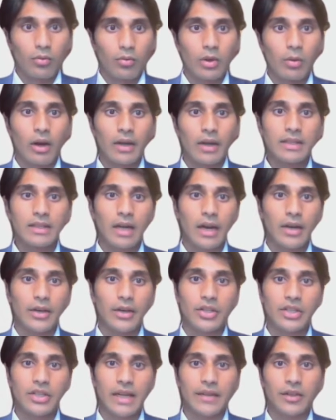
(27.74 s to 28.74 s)
We wanted to
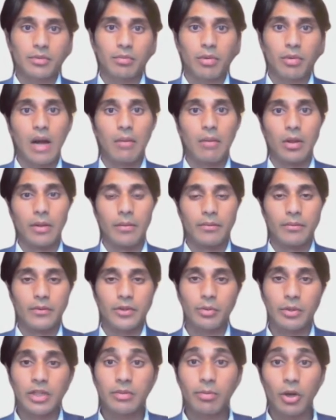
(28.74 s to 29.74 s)
understand this problem,
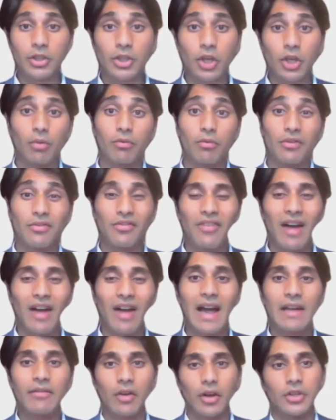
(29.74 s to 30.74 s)
so we spoke to over
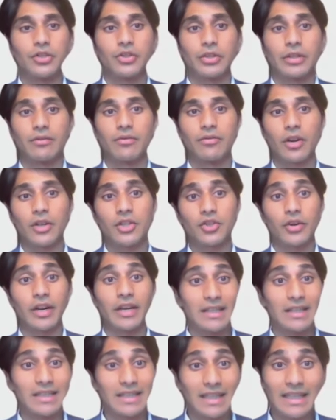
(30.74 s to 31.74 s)
500
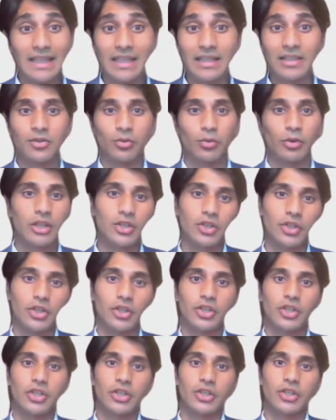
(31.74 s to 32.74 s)
frustrated deans,
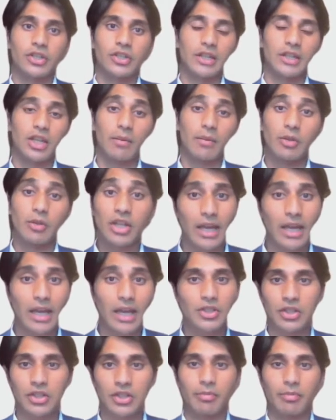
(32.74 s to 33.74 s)
researchers, and
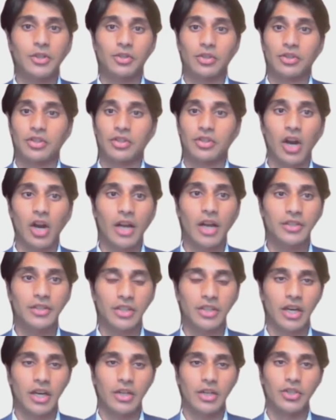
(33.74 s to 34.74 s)
communication specialists across the
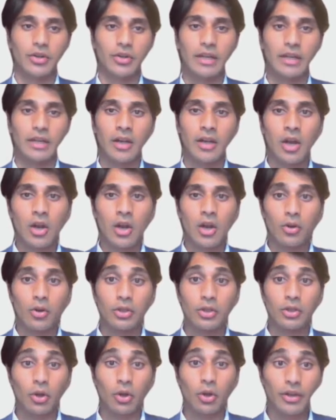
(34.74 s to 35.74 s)
country who
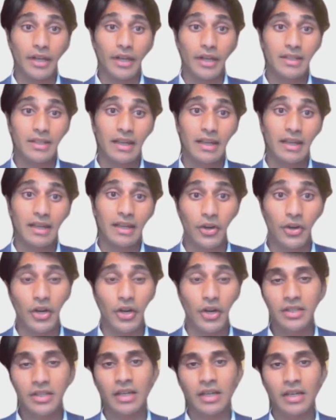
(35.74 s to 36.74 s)
told us that first,
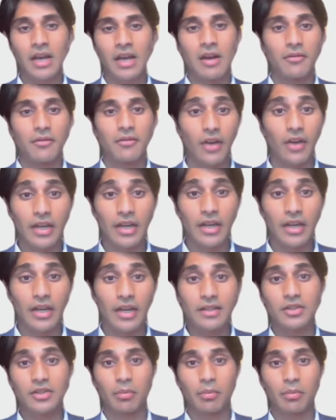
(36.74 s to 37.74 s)
funding,
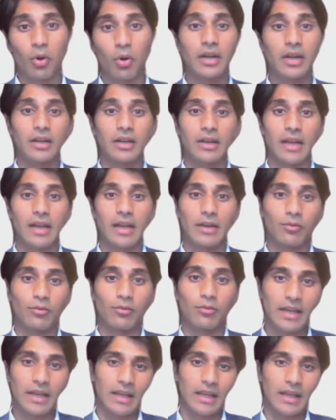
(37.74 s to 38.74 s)
support, and
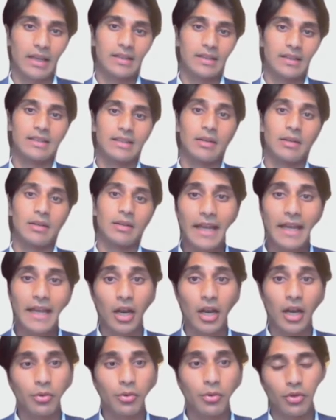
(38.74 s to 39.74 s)
rankings depend on
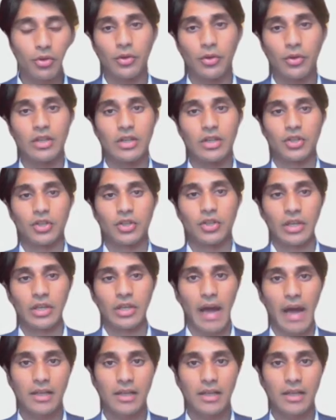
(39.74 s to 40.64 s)
proven research impact.